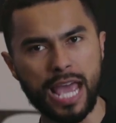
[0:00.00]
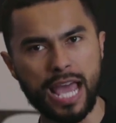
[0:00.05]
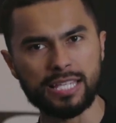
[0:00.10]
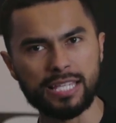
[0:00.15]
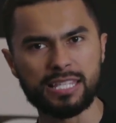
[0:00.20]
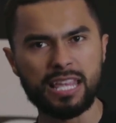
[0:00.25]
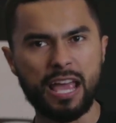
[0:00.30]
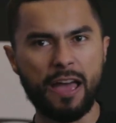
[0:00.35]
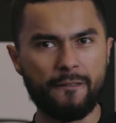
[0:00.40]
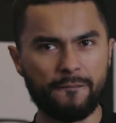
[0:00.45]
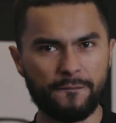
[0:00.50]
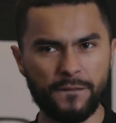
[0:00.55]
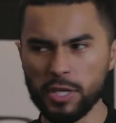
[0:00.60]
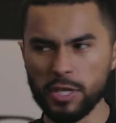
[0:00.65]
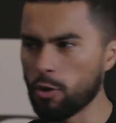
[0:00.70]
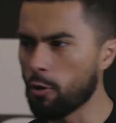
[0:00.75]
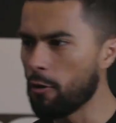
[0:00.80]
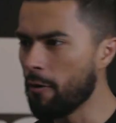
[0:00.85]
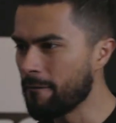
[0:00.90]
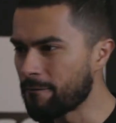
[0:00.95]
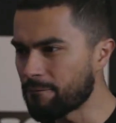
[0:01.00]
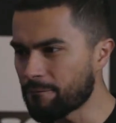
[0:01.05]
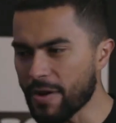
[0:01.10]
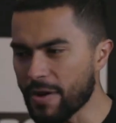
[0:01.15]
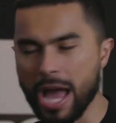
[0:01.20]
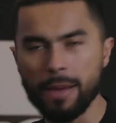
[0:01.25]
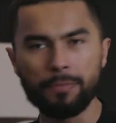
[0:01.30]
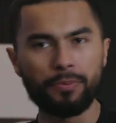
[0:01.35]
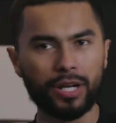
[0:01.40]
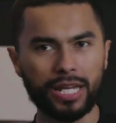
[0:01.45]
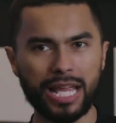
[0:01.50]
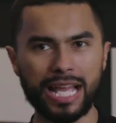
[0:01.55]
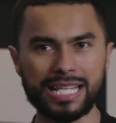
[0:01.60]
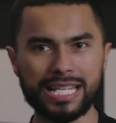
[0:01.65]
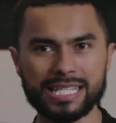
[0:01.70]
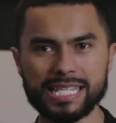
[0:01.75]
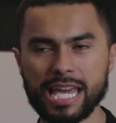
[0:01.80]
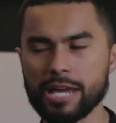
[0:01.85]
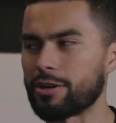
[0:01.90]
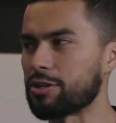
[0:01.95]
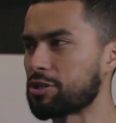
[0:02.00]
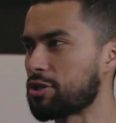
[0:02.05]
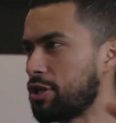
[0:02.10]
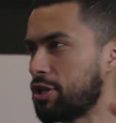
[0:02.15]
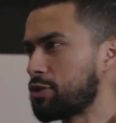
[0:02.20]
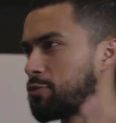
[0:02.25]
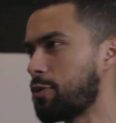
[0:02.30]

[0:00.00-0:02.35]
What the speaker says: test, feel, fabric, etc. So